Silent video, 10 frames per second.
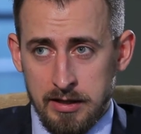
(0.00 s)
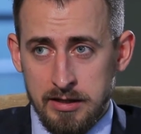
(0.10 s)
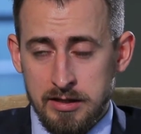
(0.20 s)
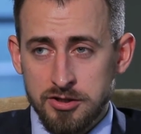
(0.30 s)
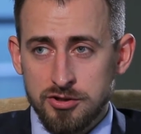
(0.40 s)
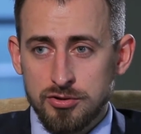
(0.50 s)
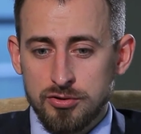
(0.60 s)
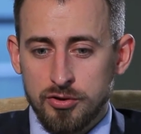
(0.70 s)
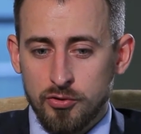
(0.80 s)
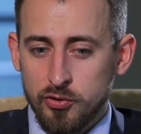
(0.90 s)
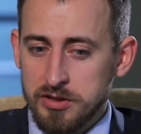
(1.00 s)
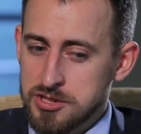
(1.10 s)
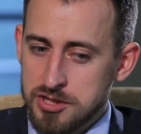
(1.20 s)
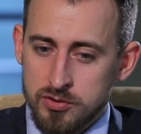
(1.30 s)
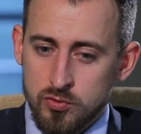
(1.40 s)
in a new
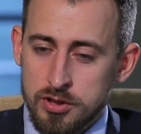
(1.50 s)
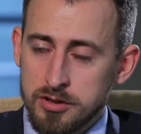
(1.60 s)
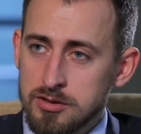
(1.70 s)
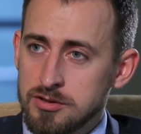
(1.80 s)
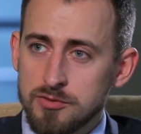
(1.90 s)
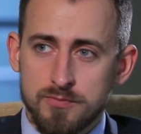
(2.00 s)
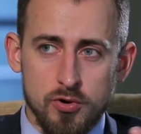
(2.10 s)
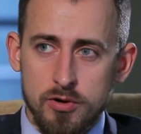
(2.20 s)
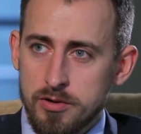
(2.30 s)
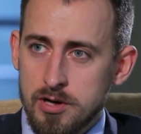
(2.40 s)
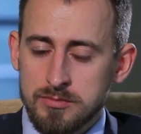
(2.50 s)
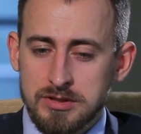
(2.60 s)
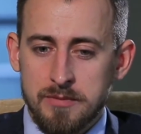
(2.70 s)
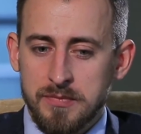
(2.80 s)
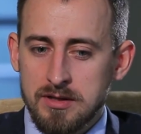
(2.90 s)
coalition or new program,
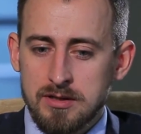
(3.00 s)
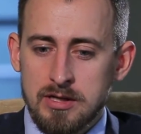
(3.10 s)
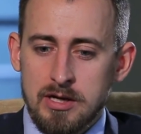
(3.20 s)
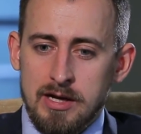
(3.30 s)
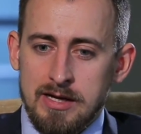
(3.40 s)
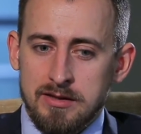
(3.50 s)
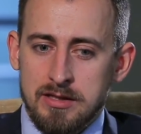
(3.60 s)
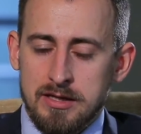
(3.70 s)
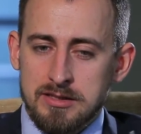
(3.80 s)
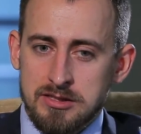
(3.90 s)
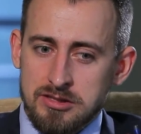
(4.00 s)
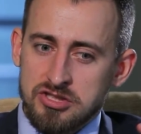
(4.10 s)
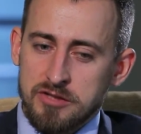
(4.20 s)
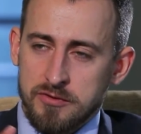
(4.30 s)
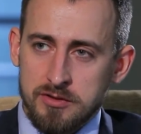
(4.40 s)
something that is
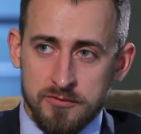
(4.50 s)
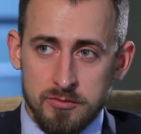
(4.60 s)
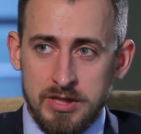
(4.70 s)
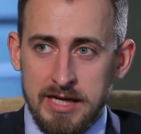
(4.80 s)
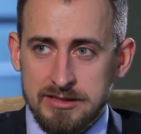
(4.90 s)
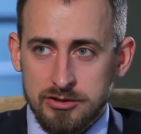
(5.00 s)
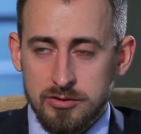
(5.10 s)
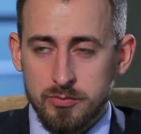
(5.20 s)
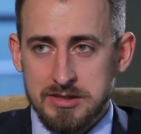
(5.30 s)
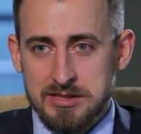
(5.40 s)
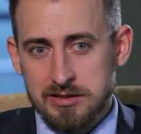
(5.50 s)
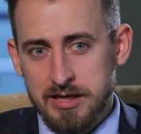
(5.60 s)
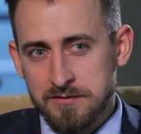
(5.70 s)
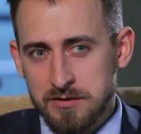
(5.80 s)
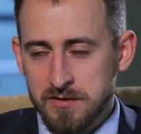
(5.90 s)
different from NATO, but still
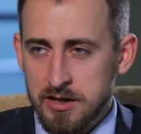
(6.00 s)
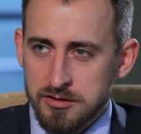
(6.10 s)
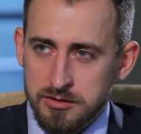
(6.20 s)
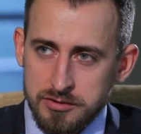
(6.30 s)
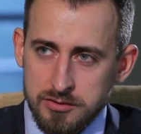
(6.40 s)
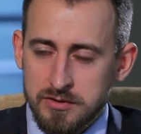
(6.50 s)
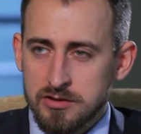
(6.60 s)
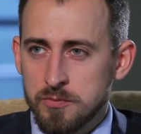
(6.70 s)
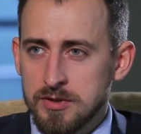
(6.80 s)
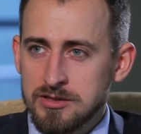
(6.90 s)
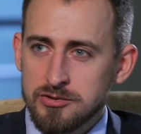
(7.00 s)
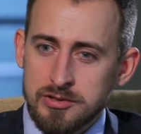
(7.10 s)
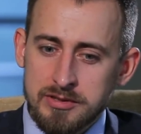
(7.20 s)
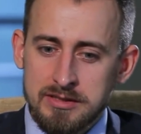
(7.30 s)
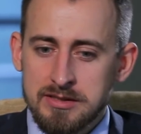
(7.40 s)
have the values of the European
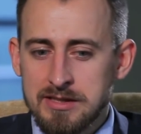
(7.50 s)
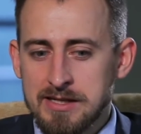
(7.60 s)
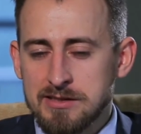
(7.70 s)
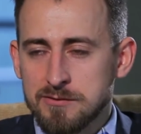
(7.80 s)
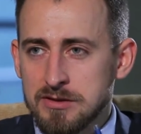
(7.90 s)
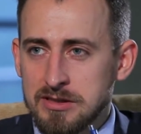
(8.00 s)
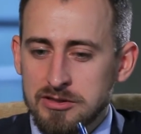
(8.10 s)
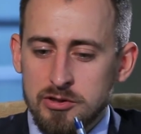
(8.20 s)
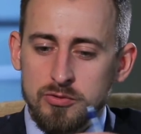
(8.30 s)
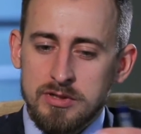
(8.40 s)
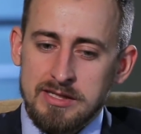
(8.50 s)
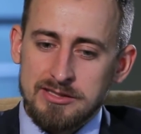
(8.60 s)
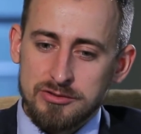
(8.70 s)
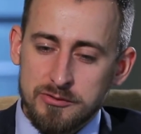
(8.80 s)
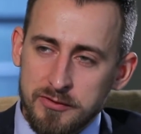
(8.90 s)
Union and, and the, you know,
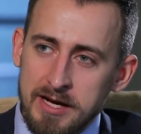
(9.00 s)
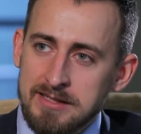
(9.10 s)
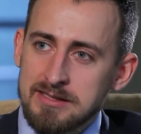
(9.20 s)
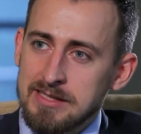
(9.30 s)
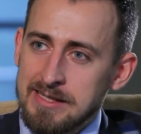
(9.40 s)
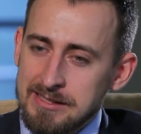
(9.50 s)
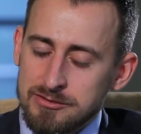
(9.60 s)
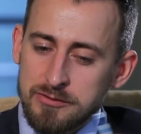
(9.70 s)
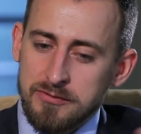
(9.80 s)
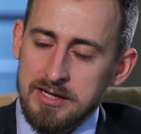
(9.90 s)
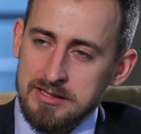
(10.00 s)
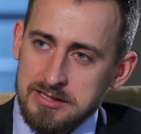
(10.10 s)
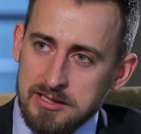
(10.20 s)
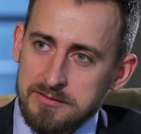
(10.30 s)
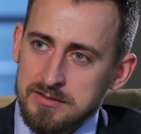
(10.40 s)
to defend, to defend
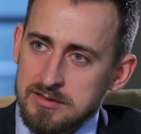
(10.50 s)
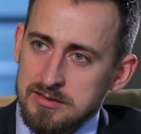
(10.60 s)
itself?